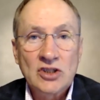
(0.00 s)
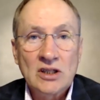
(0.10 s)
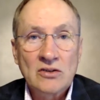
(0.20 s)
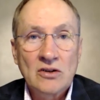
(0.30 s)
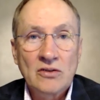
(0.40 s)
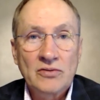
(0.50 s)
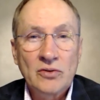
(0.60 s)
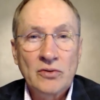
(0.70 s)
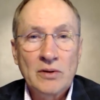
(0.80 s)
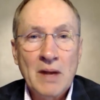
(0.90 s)
I don't know if you
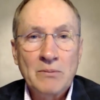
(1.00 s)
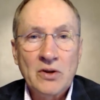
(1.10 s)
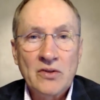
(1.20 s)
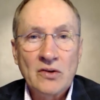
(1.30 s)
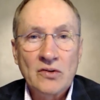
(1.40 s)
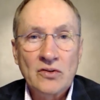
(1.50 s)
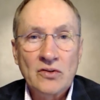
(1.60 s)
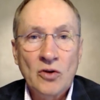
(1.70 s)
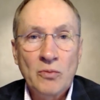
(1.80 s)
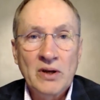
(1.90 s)
remember those
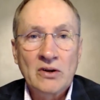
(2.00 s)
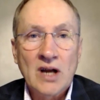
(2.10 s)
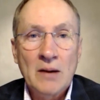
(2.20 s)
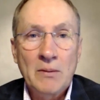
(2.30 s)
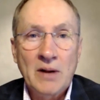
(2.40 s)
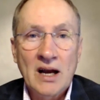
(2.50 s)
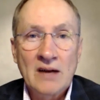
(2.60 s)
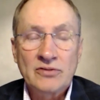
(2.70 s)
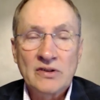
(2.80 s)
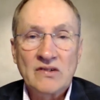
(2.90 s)
Nobel
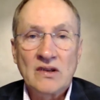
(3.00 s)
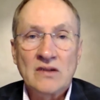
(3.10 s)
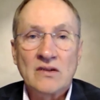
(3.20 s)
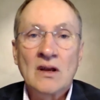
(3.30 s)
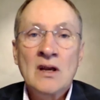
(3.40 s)
conferences,